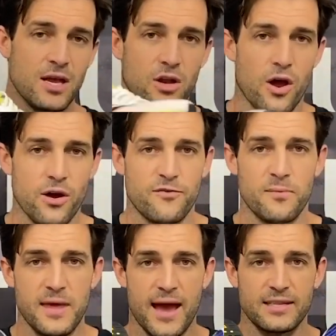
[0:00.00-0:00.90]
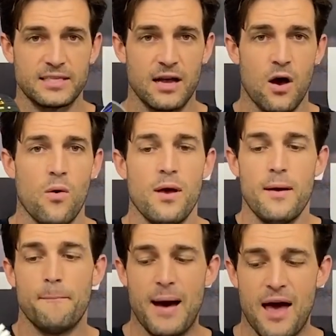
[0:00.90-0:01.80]
Not only from the outsole,
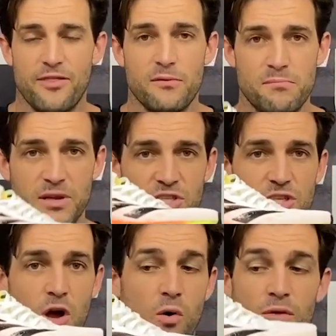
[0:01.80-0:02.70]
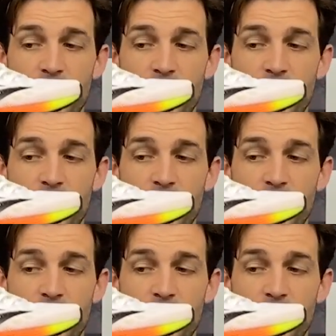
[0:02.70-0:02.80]
but the midsole,